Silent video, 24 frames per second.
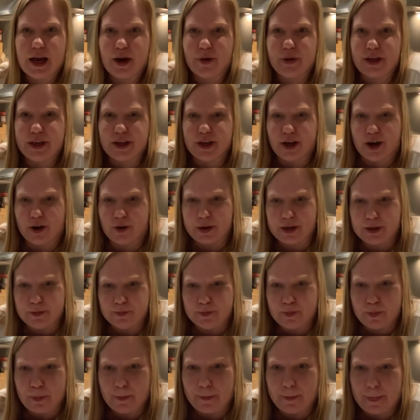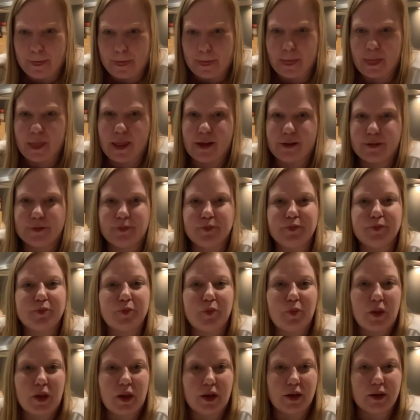are you going?
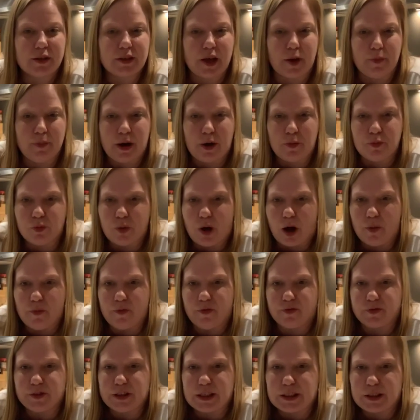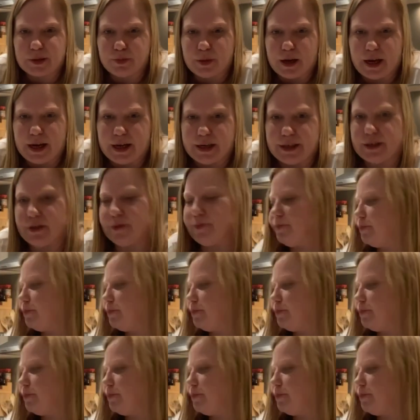So, Mum, I've just made